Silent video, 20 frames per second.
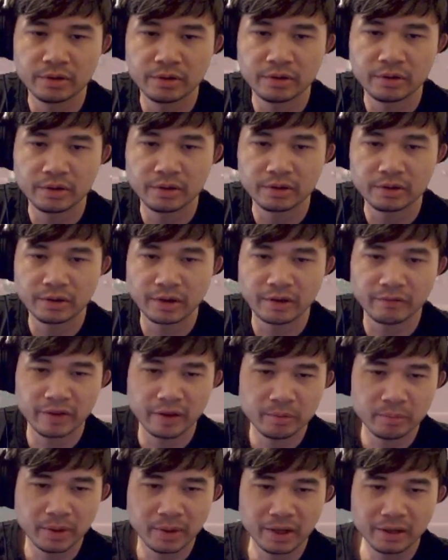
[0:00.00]
Get to have
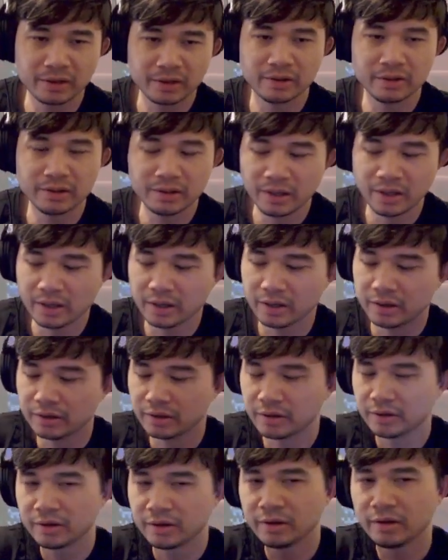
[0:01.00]
that pocket negate.
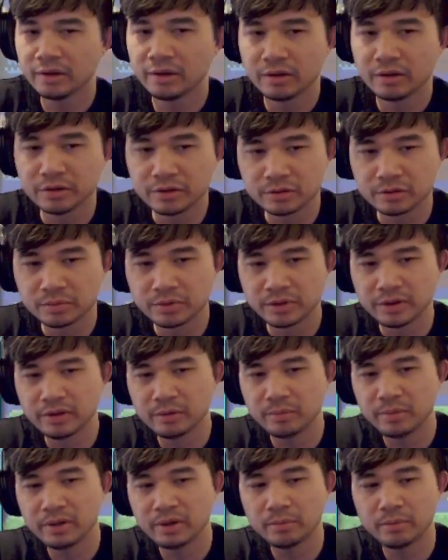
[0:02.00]
Just play the
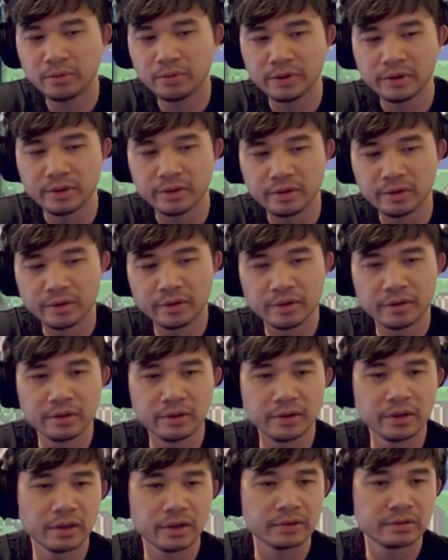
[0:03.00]
big boy here.
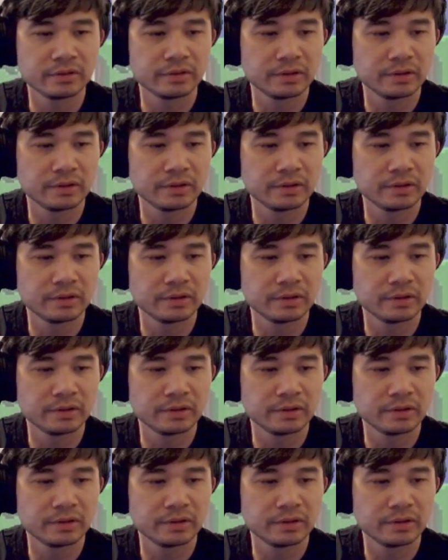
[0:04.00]
Next.